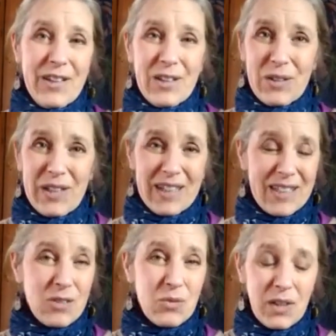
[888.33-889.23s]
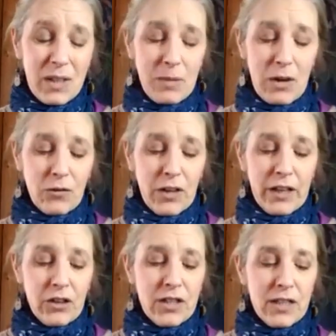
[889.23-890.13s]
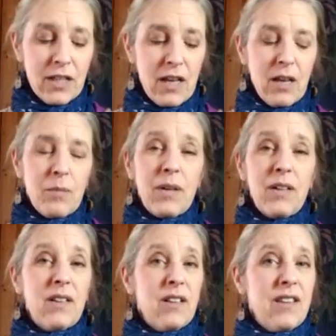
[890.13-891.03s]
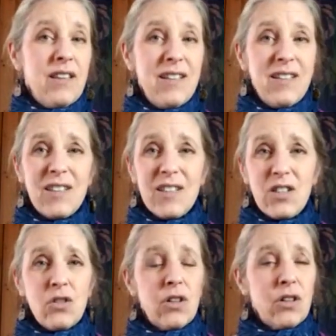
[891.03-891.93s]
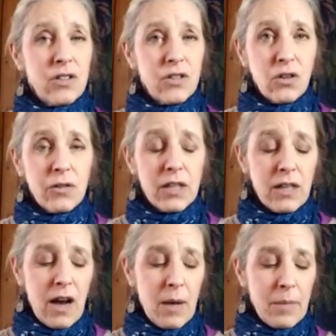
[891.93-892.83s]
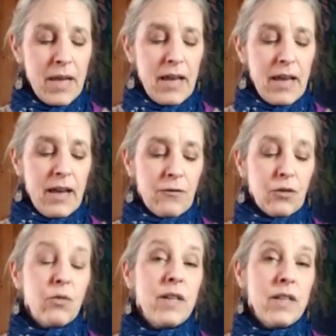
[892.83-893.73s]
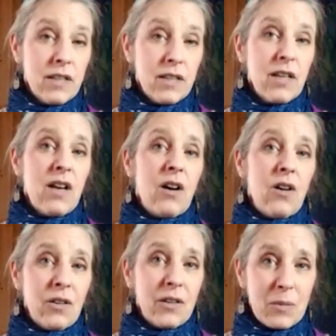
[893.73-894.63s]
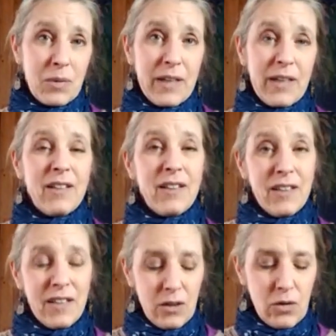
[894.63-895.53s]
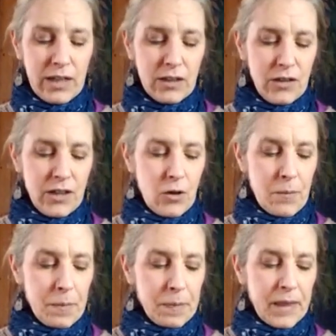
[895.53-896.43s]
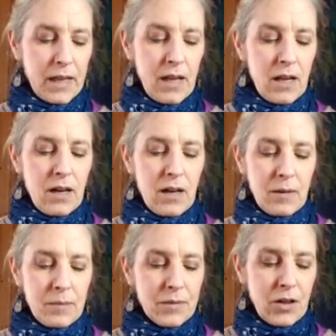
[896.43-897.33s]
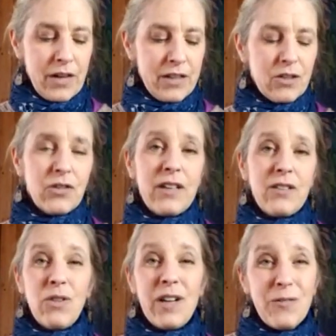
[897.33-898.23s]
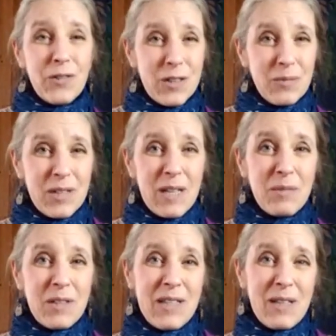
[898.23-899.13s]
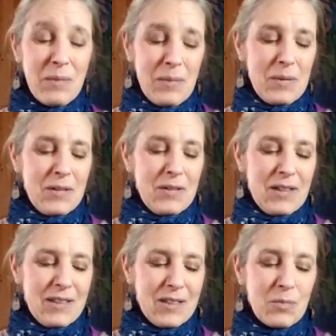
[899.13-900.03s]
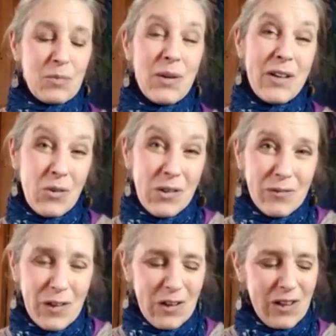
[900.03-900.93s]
equinox has really powerful energies, but these this year are just over the top. And for reasons I'll explain in the equinox video. Um, all right, so get ready for some deep, deep uh, spring or fall